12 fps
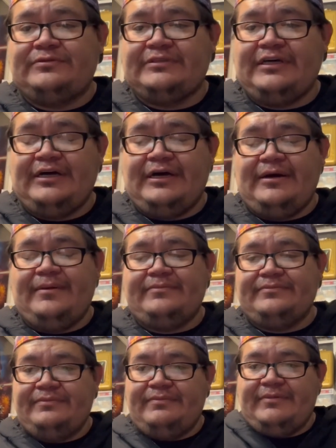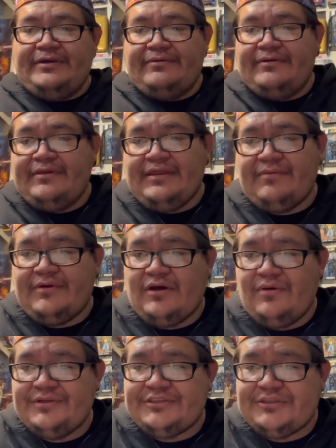But then we
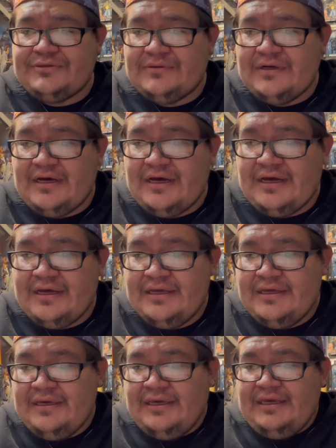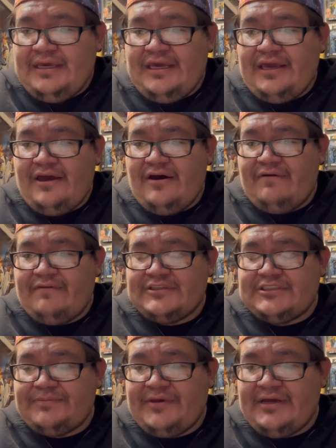go into Io
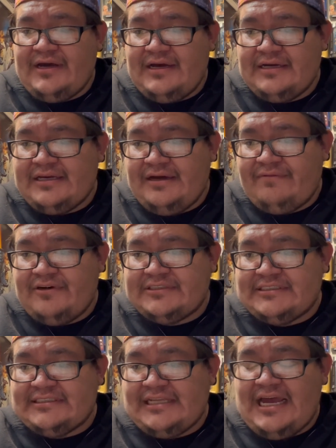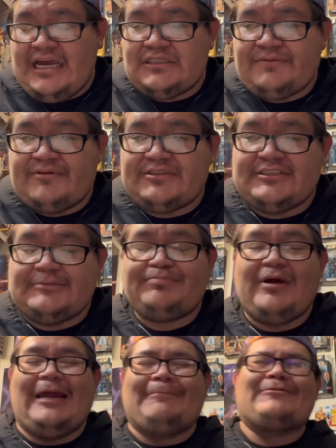versus Bianca versus Lash versus
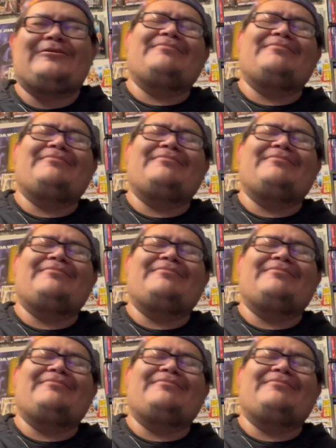Piper.